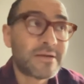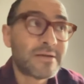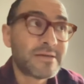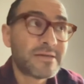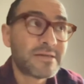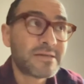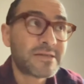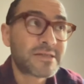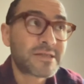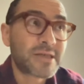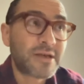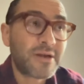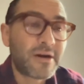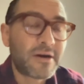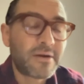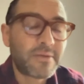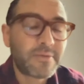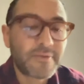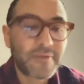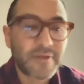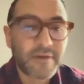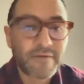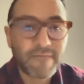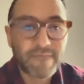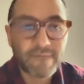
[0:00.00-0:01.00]

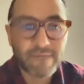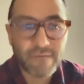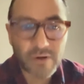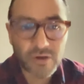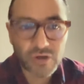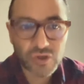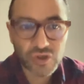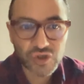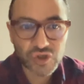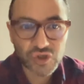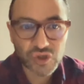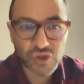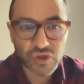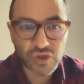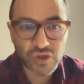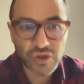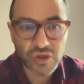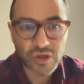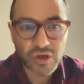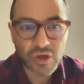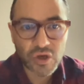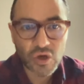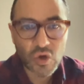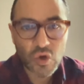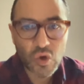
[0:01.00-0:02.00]
serve the function
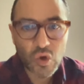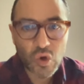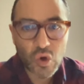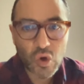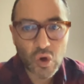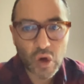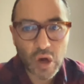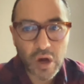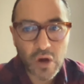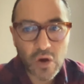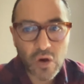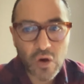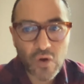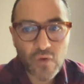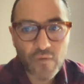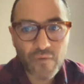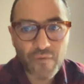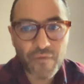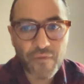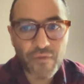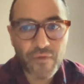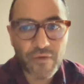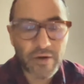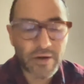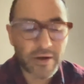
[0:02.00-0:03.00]

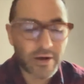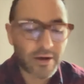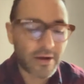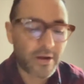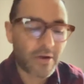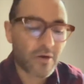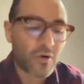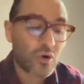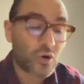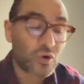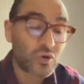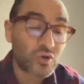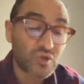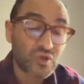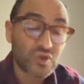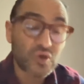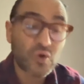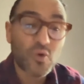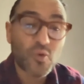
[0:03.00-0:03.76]
of also